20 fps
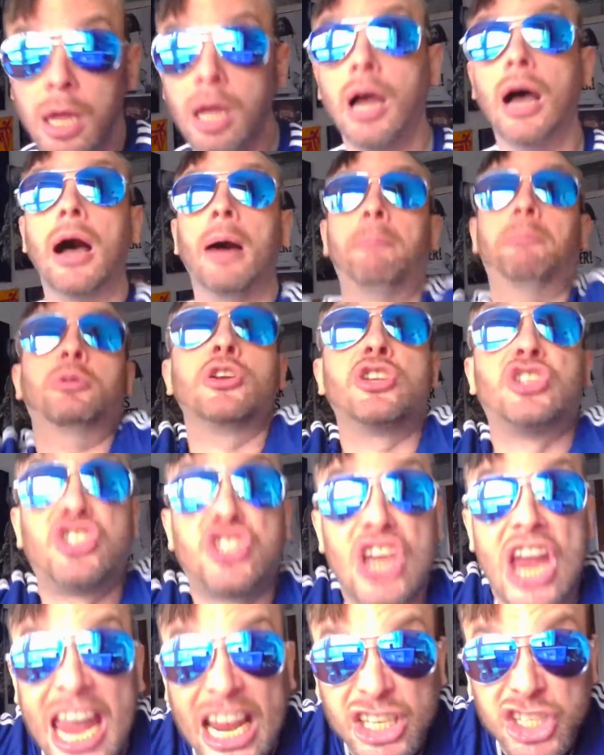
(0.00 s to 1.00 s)
a
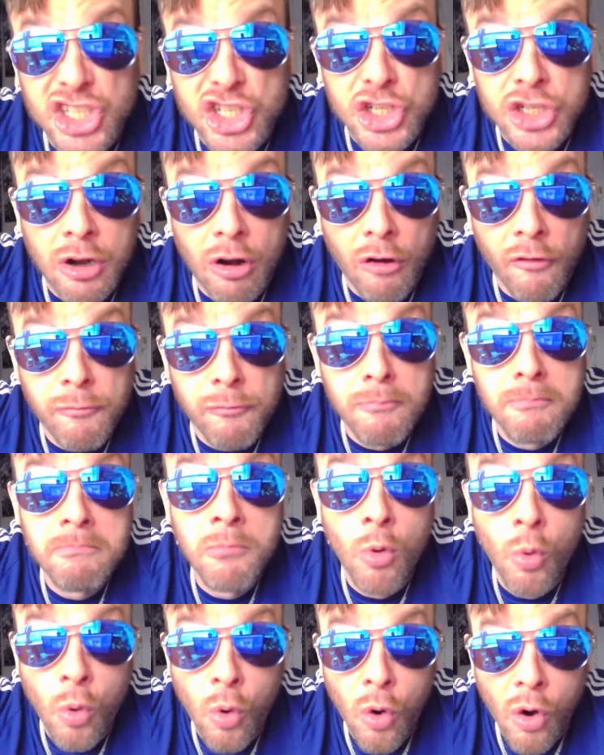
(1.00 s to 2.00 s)
projection of
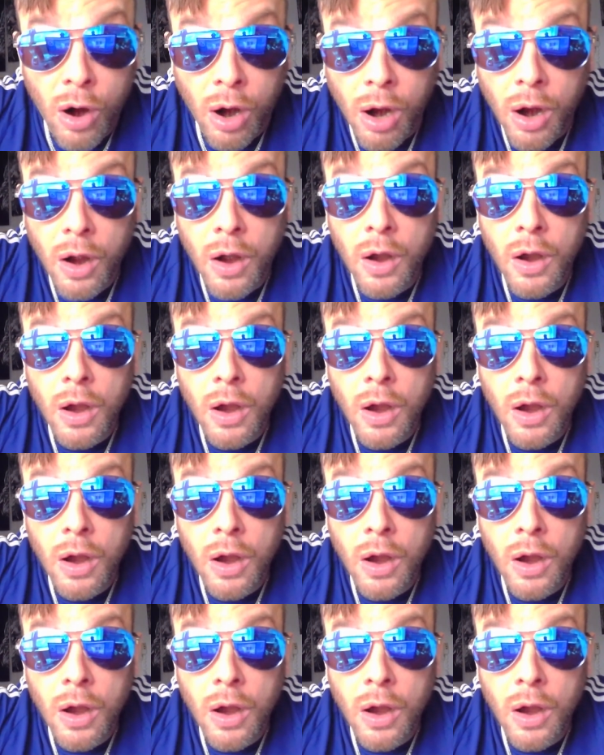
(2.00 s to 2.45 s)
more